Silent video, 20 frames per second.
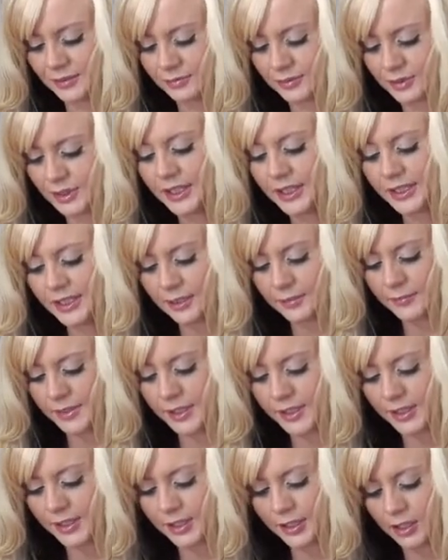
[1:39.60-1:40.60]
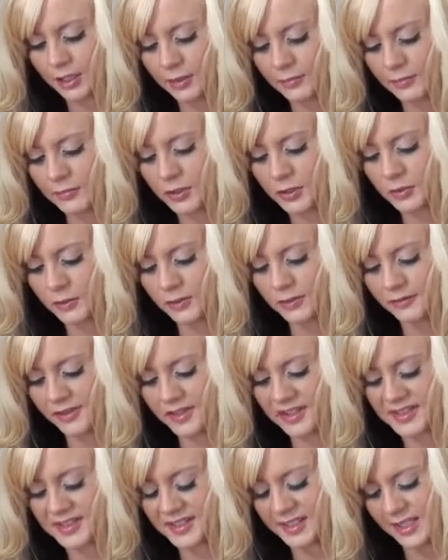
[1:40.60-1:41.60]
really yummy combo of
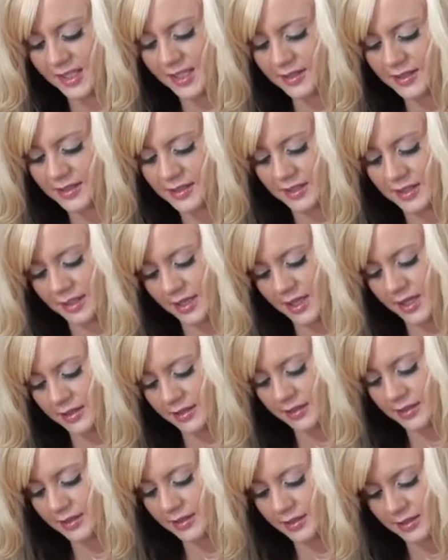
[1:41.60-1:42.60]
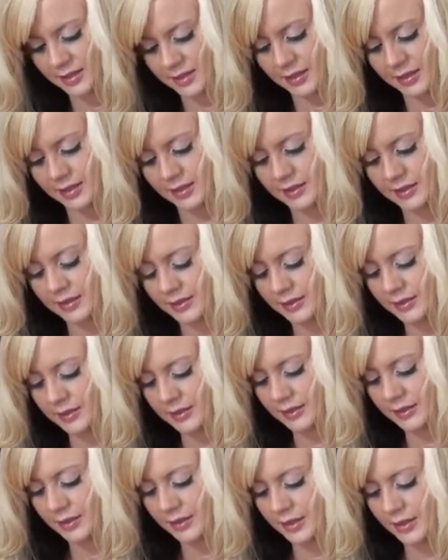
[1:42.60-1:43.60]
the seeds and nuts.
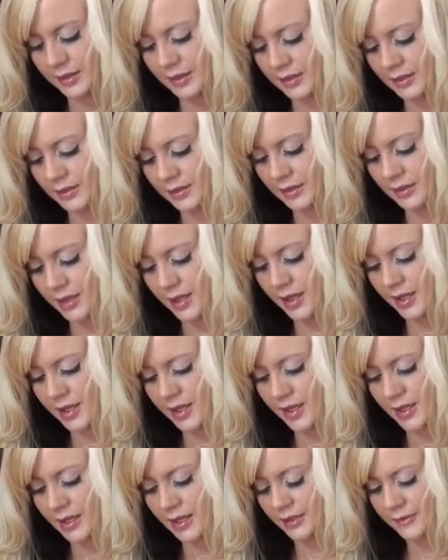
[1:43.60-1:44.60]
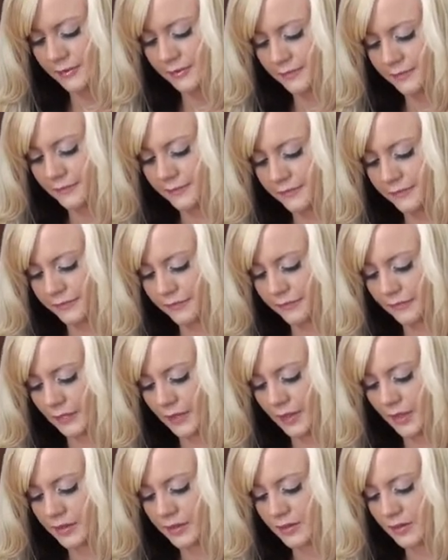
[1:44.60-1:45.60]
Okay,
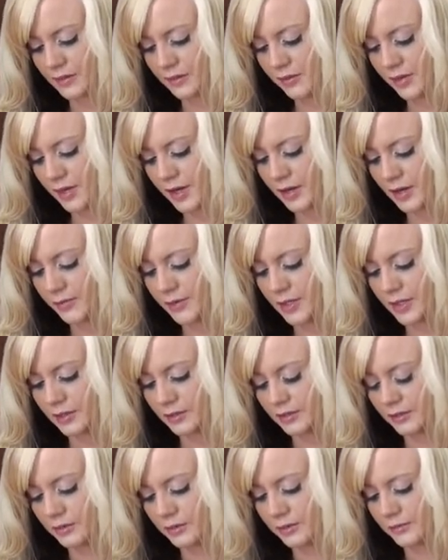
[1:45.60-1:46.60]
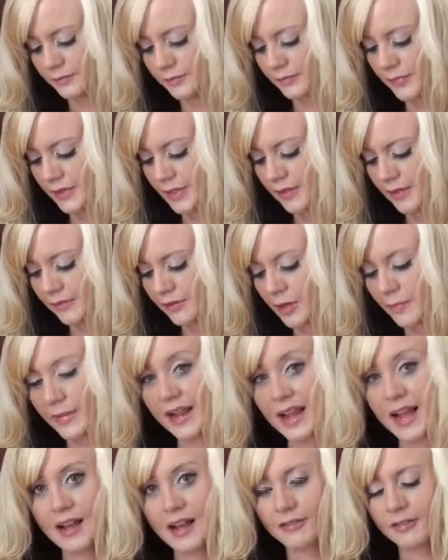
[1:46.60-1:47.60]
so there we go. I've got my
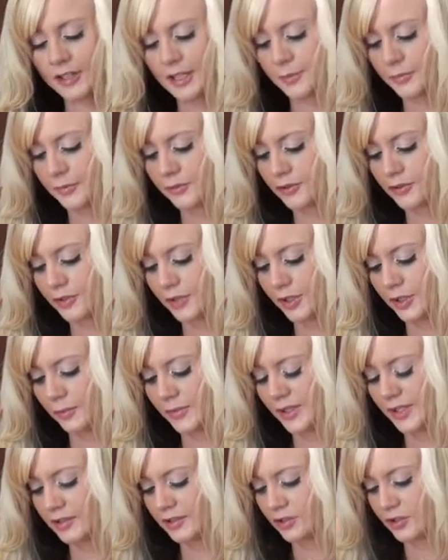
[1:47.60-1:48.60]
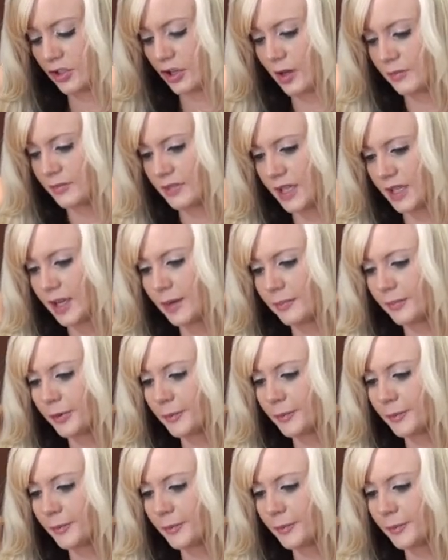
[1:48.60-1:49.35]
half a cup of trail mix chopped up.